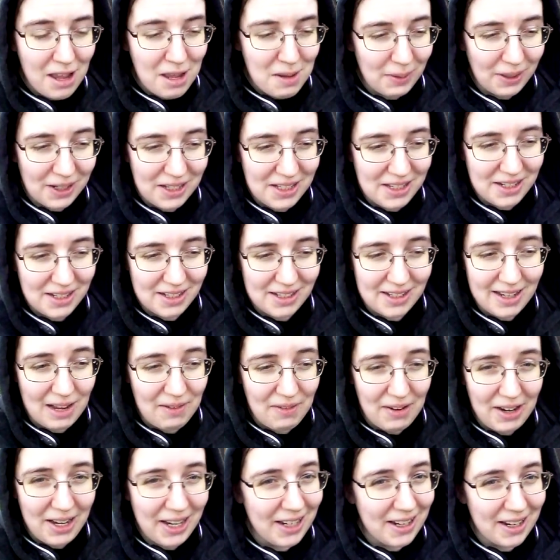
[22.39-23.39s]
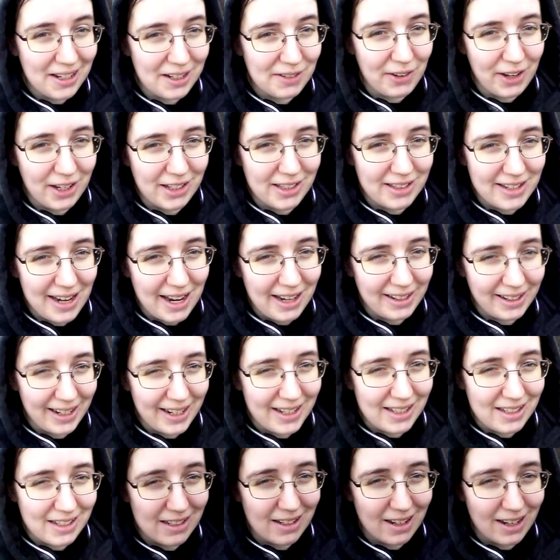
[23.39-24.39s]
because it doesn't have any kind of hard standing,
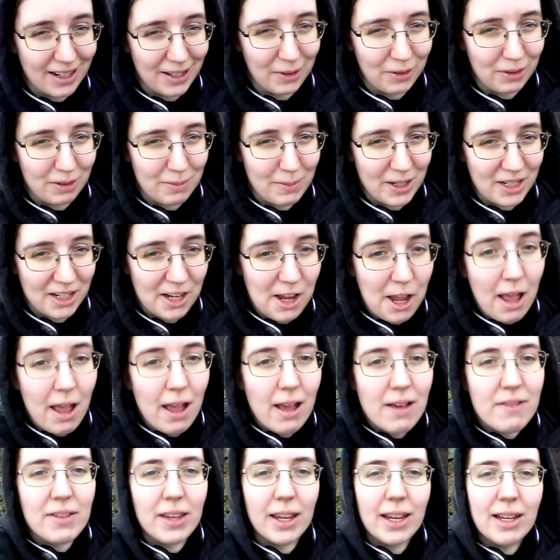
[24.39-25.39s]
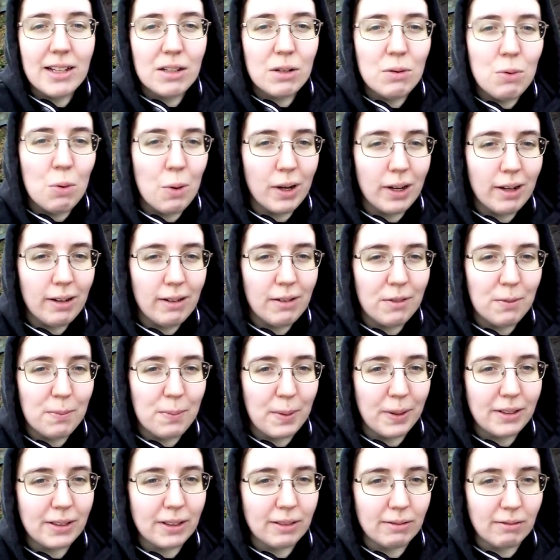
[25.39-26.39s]
it's entirely on the mud. There is quite a lot of
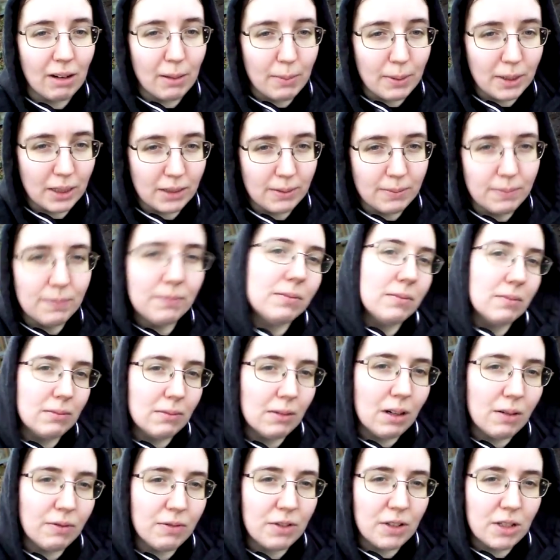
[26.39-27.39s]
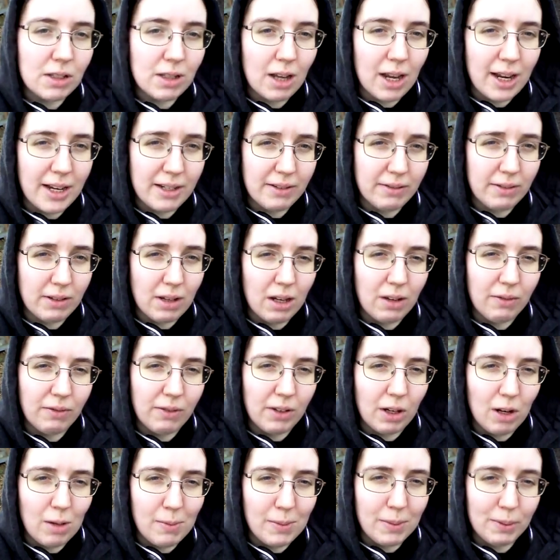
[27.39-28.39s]
building rubble off the side of
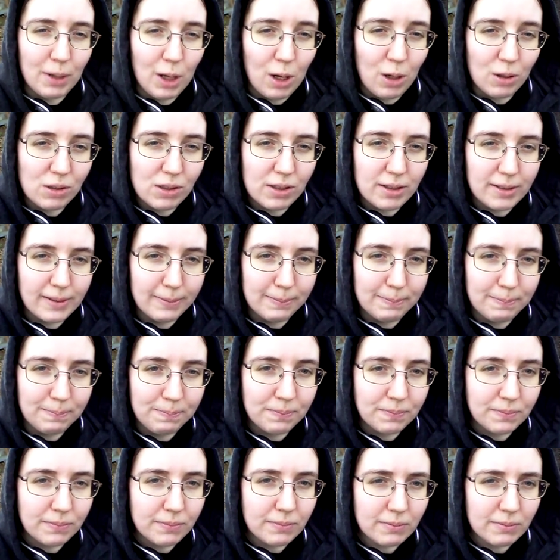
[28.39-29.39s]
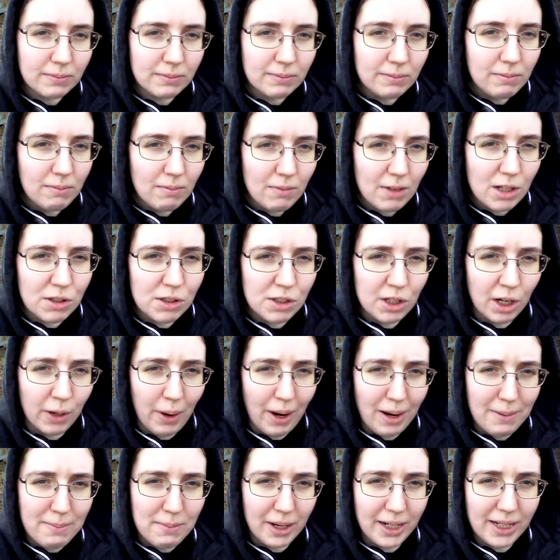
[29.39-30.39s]
the allotment plots, so
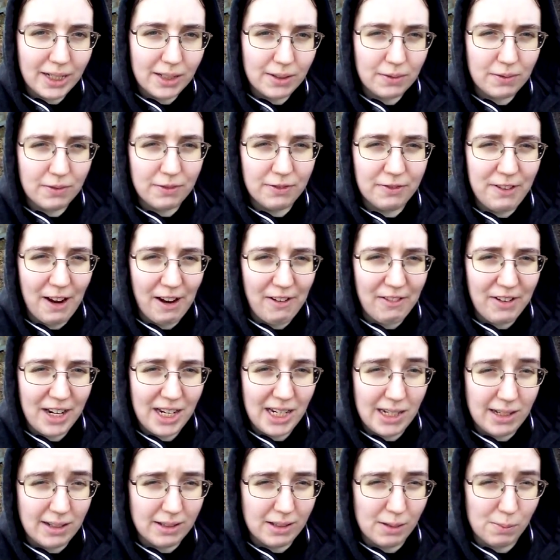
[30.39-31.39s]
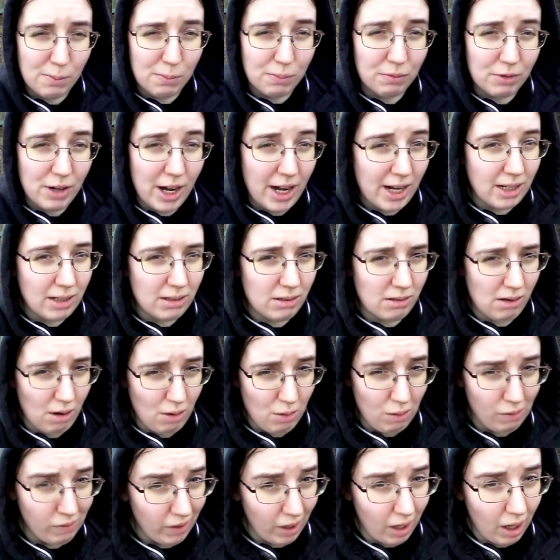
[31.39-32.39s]
I might ferry some bricks
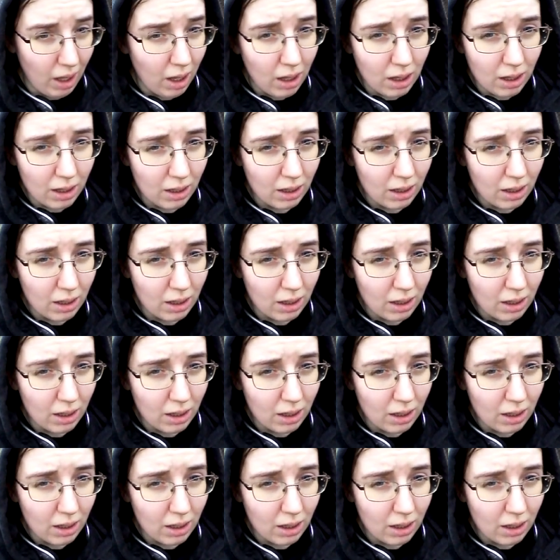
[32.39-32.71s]
over